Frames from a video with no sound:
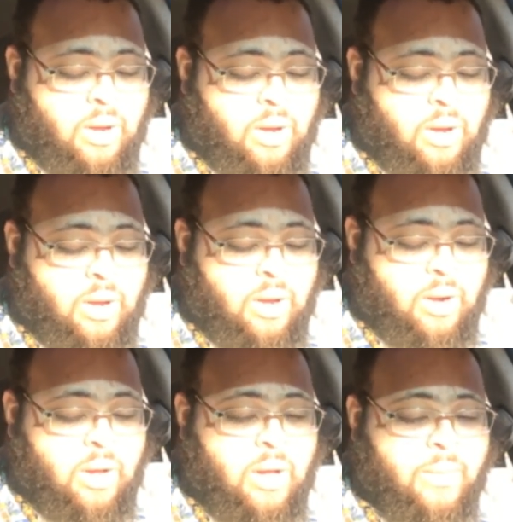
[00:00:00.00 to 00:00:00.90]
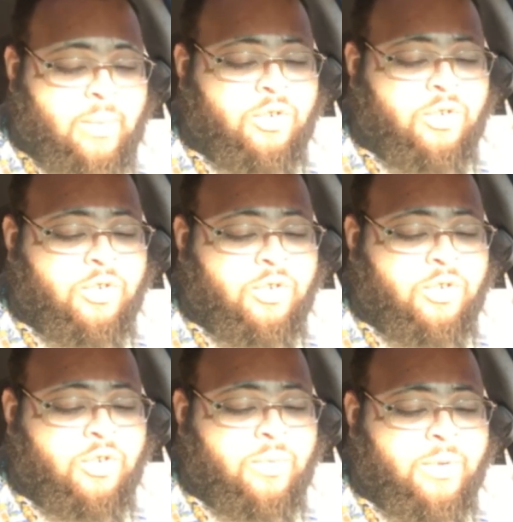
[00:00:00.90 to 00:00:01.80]
And they're going to come, these
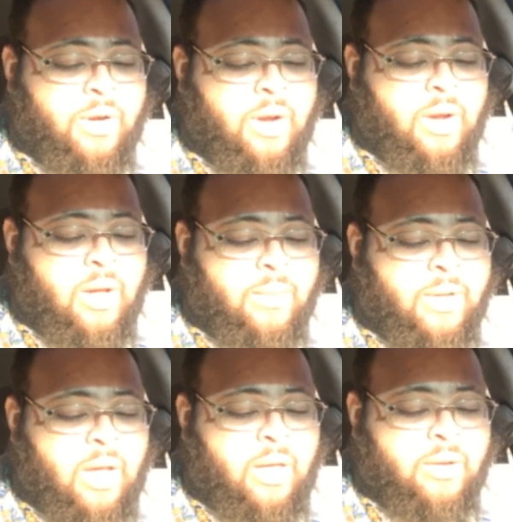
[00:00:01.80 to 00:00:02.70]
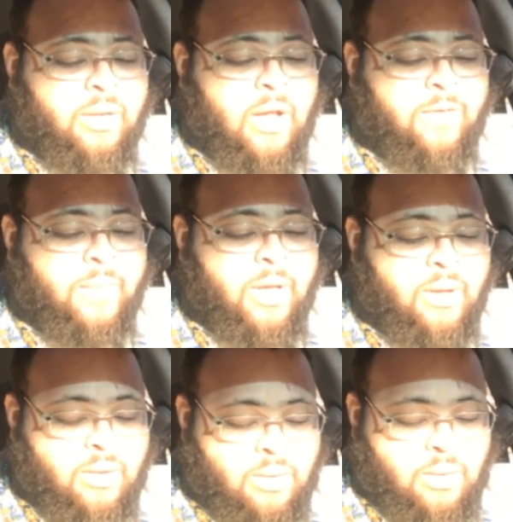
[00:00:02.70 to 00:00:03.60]
troops are going to come take your stuff, man.
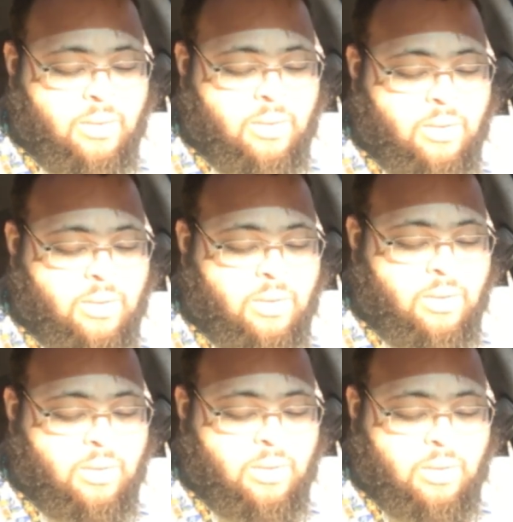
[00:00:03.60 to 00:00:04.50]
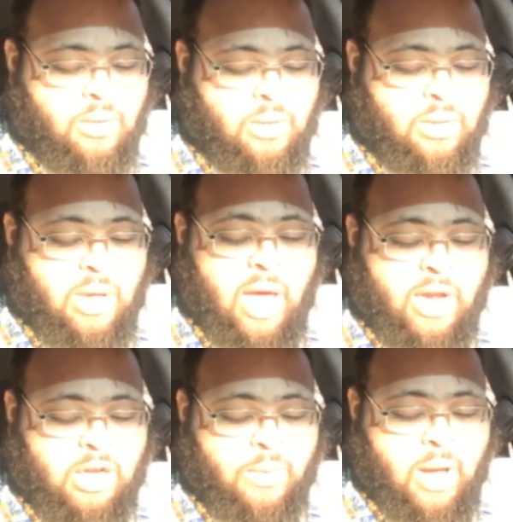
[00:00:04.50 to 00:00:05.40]
And
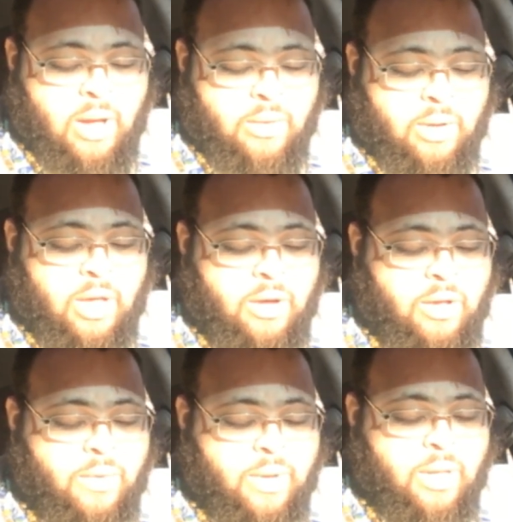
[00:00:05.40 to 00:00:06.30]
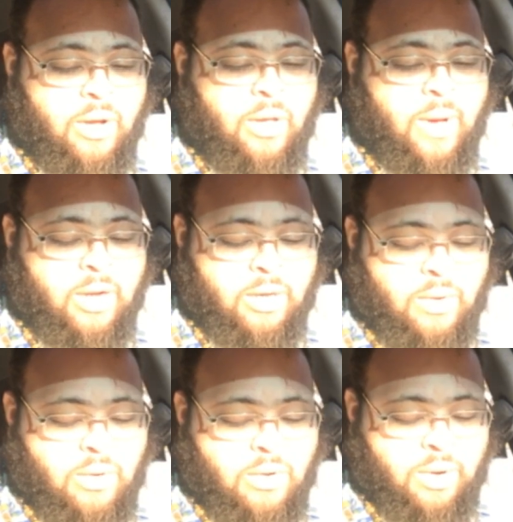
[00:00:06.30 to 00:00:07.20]
cash you out, kill you, and throw you out your
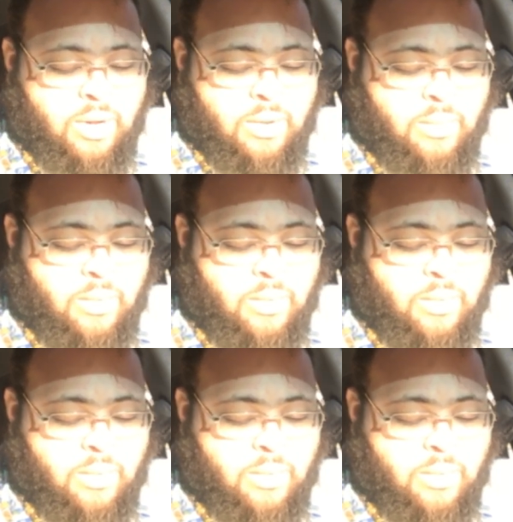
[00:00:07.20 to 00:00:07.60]
own crib.